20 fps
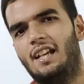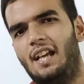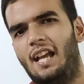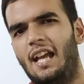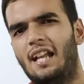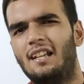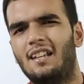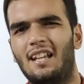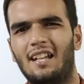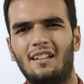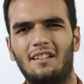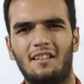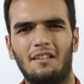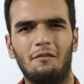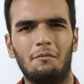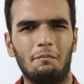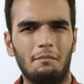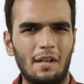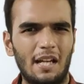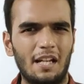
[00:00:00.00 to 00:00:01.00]
and that
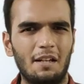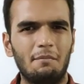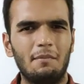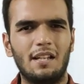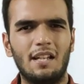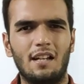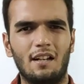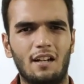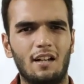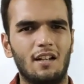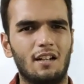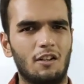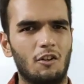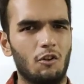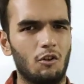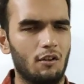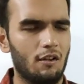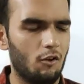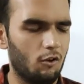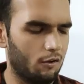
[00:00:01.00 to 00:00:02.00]
made me hurt
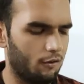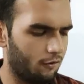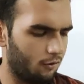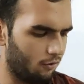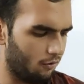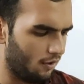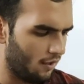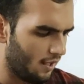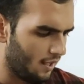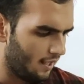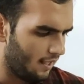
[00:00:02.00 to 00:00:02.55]
also.